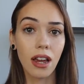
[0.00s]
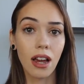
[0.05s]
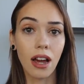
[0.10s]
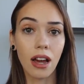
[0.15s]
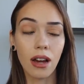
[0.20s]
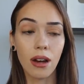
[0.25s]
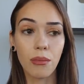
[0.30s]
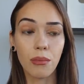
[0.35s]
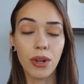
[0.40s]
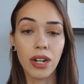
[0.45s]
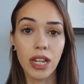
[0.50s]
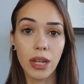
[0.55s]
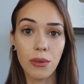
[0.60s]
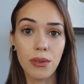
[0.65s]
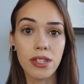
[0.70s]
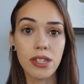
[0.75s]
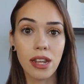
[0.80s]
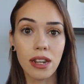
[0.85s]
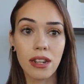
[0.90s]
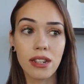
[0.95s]
when he
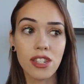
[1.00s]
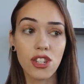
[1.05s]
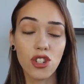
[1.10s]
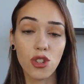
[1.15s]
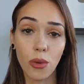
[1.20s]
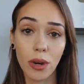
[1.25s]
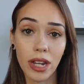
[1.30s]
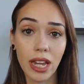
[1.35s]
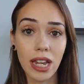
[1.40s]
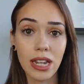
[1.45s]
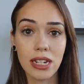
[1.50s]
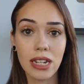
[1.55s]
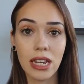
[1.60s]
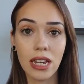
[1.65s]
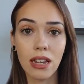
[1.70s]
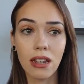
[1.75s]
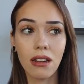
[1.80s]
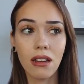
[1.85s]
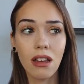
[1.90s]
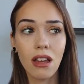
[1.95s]
was sentenced in
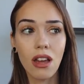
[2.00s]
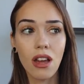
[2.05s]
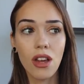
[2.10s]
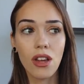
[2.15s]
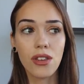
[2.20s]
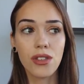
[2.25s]
2018.